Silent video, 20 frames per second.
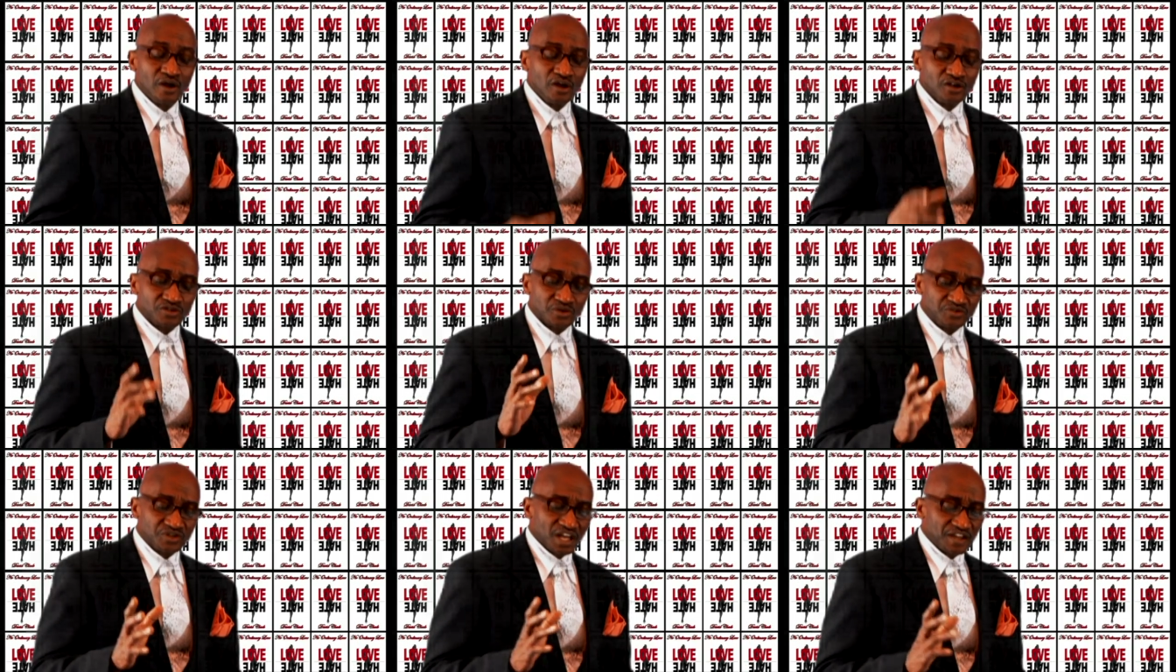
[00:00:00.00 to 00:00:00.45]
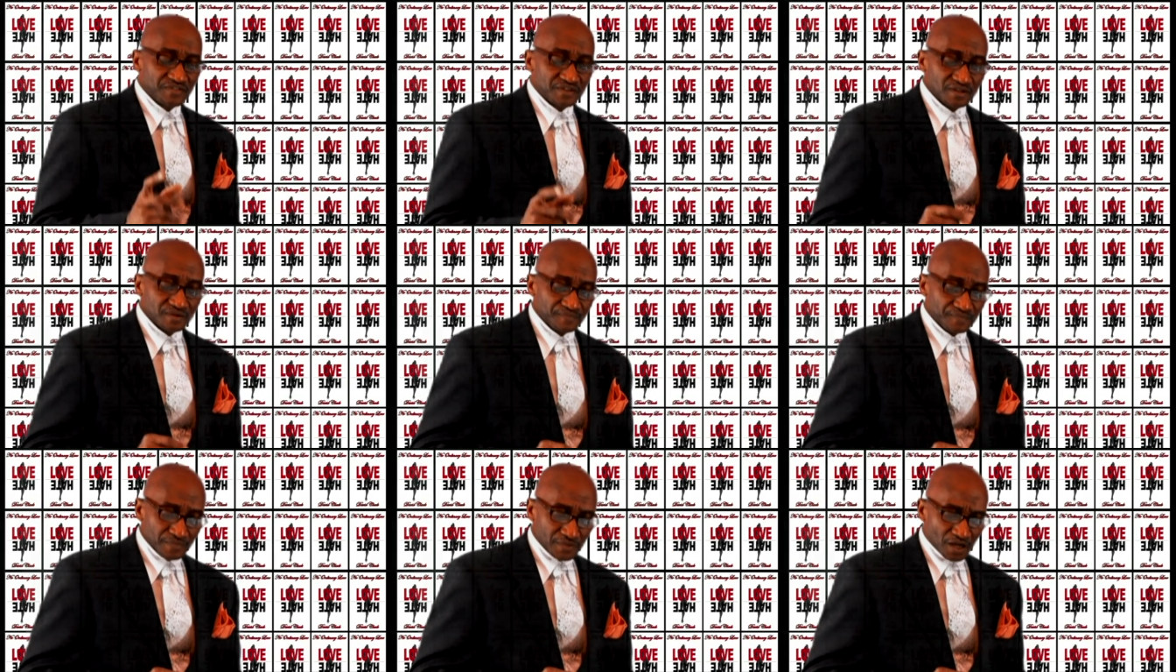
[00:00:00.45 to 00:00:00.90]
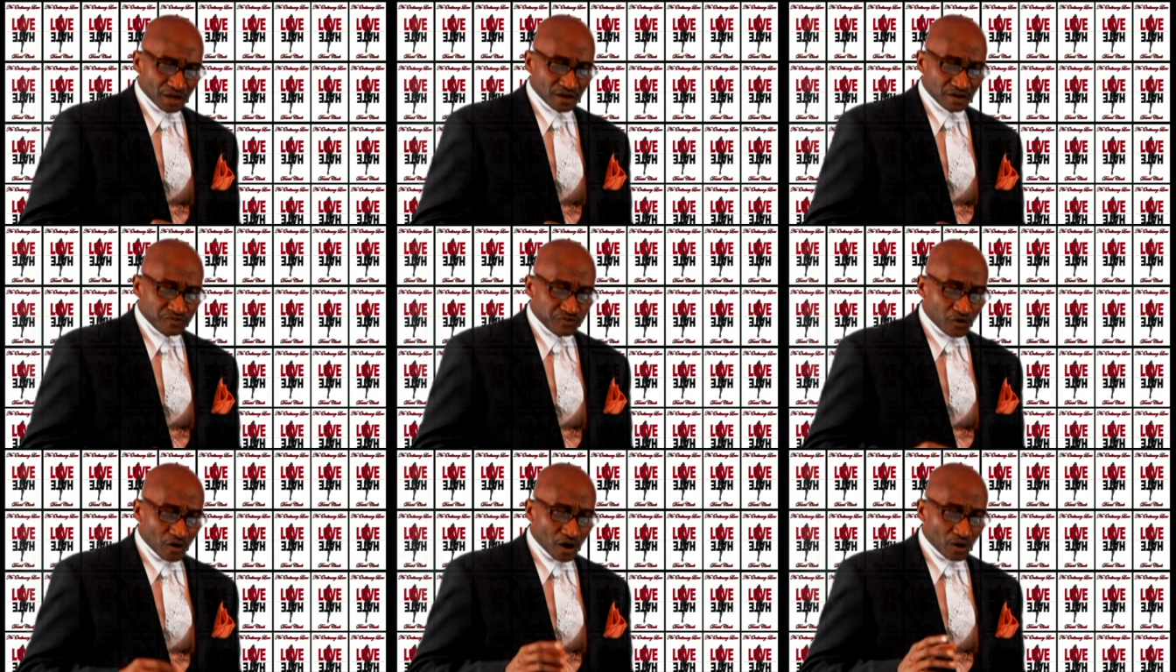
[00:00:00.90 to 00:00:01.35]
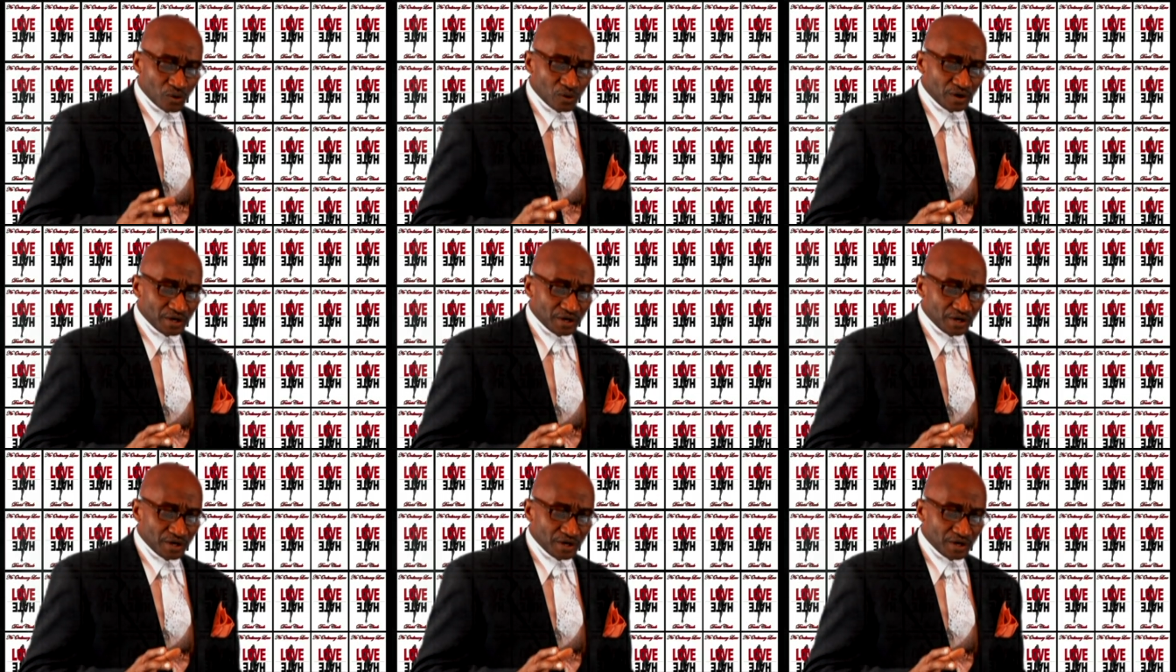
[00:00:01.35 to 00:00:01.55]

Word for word: So David, uh, for our